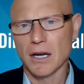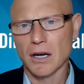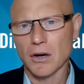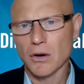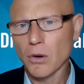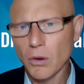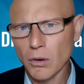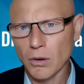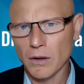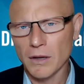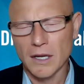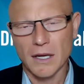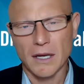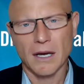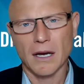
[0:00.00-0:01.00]
coal.
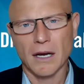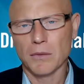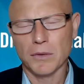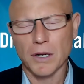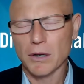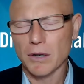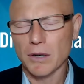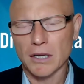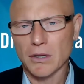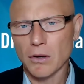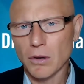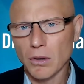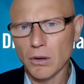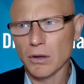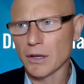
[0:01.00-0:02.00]
When you look at
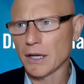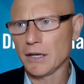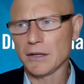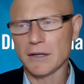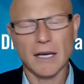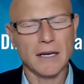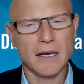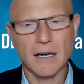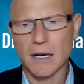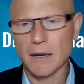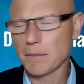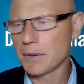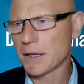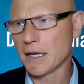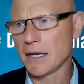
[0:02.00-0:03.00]
coal, and you take a
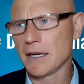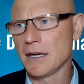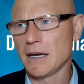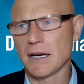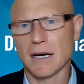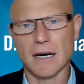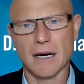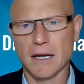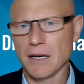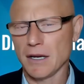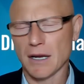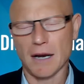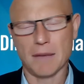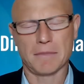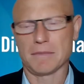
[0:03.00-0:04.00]
company,
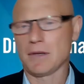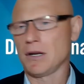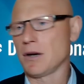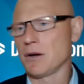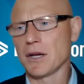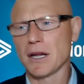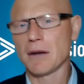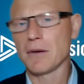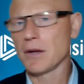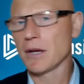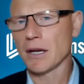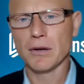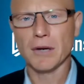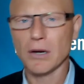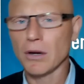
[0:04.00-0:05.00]
you
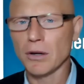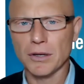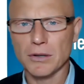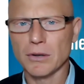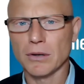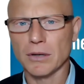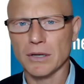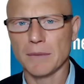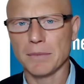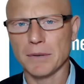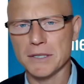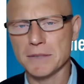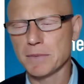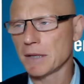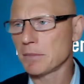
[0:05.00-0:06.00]
can look at all the coal
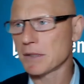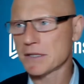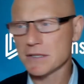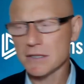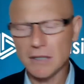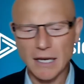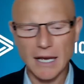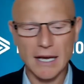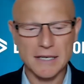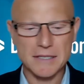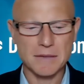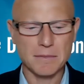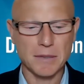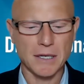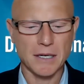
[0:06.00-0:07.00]
companies, but certainly
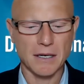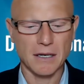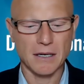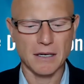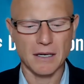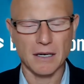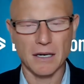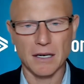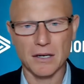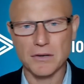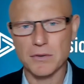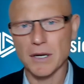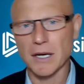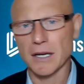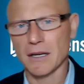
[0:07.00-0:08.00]
hasn't been a
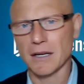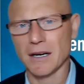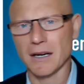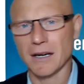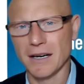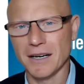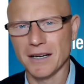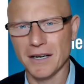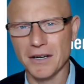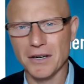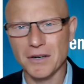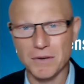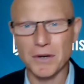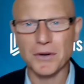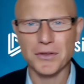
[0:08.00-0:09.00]
great growth